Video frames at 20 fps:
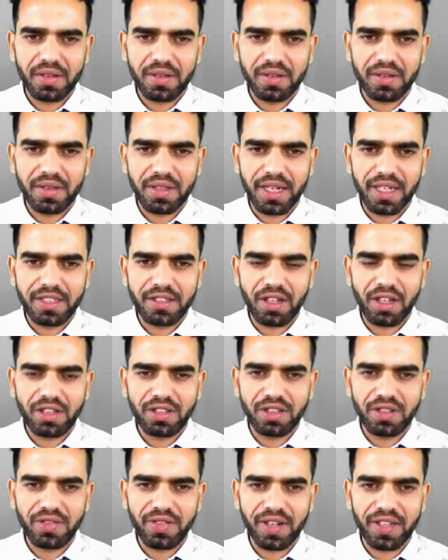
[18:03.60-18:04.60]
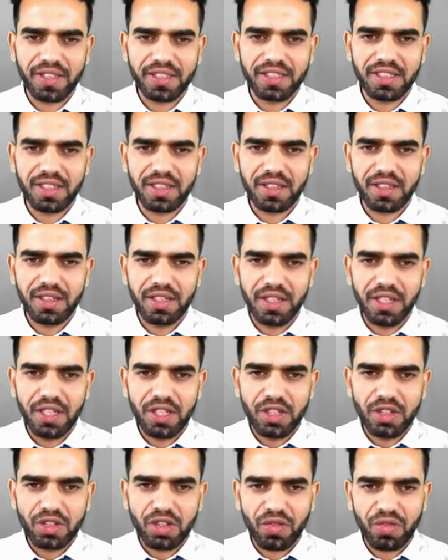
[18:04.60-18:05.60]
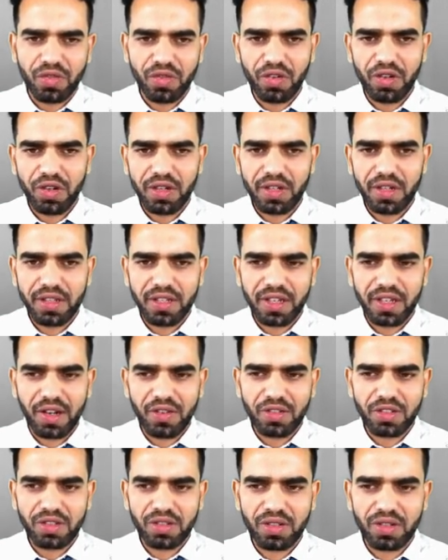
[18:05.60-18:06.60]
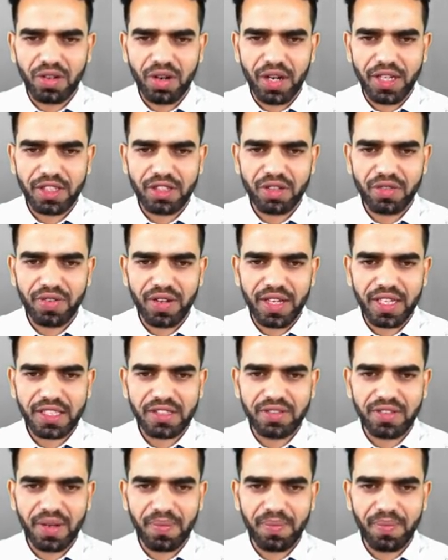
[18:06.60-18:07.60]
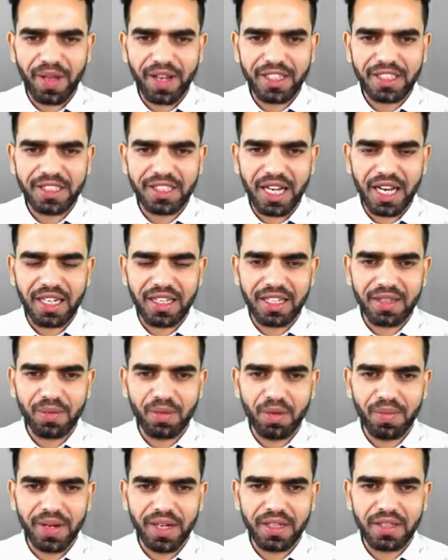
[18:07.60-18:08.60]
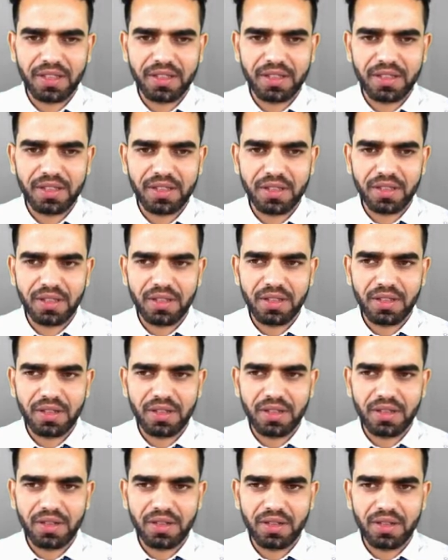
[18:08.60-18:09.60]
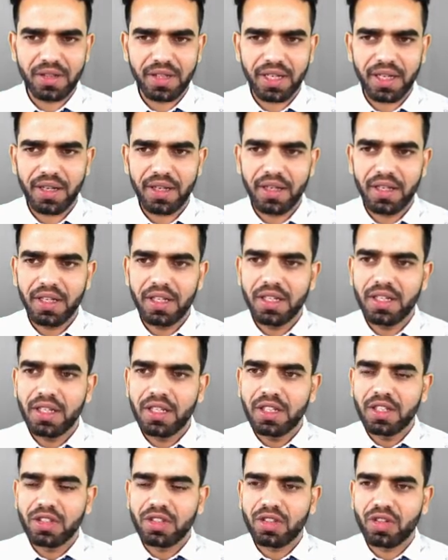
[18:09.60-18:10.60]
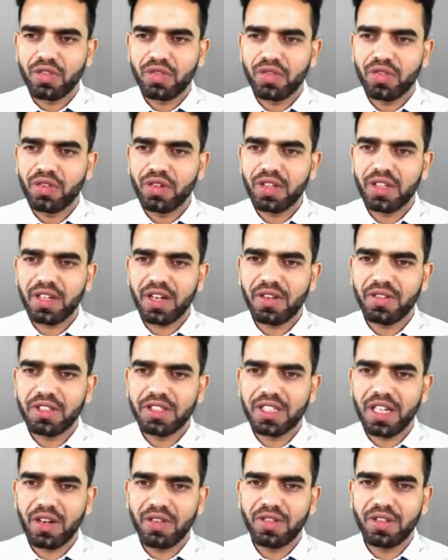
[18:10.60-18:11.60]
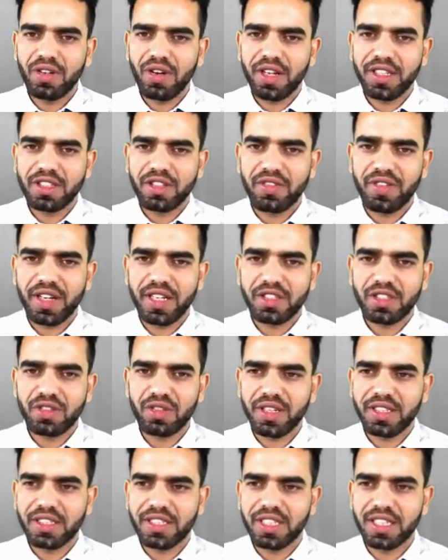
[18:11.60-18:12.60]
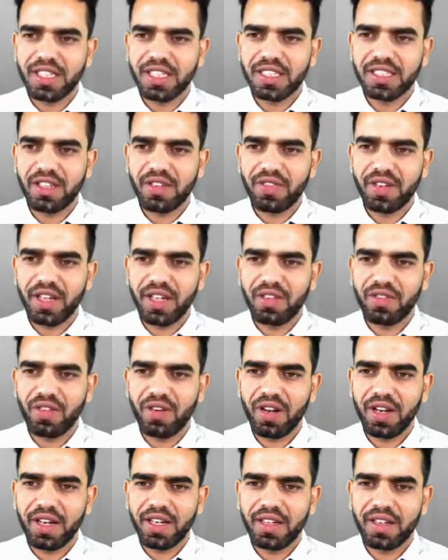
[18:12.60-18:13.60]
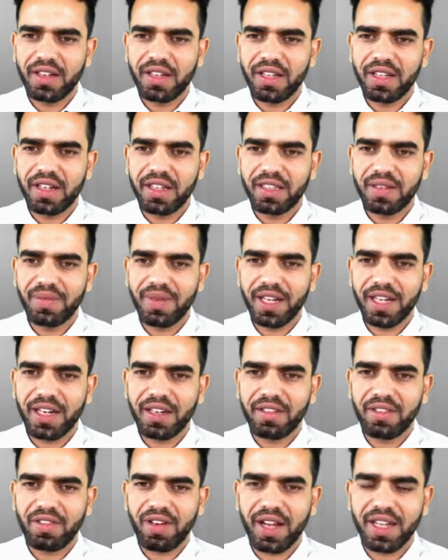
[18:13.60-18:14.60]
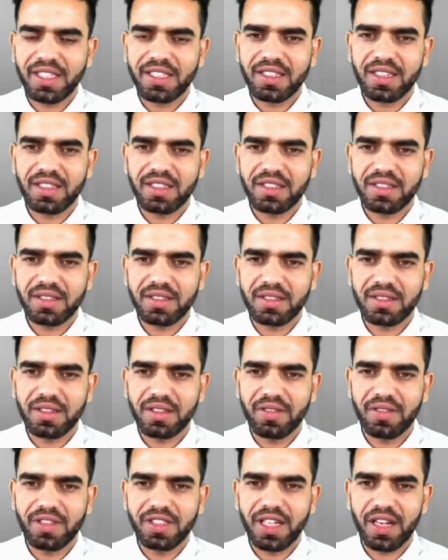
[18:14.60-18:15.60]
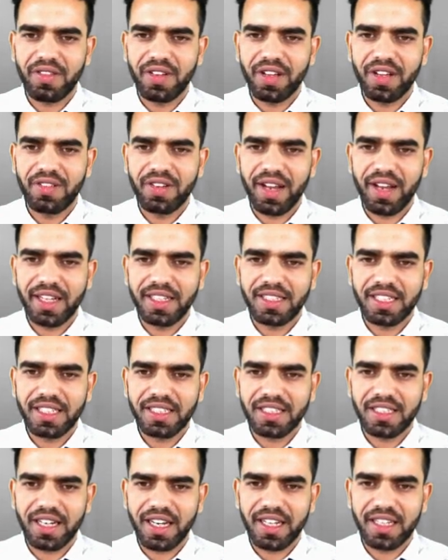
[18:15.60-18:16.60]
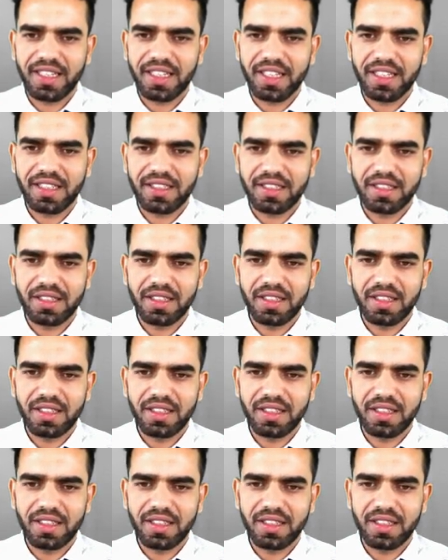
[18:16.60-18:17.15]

That's also the function. So food travels to the oesophagus via peristaltic movements. Okay, so food travels down the oesophagus through a series of involuntary rhythmic contractions, which are wave-like, just like this,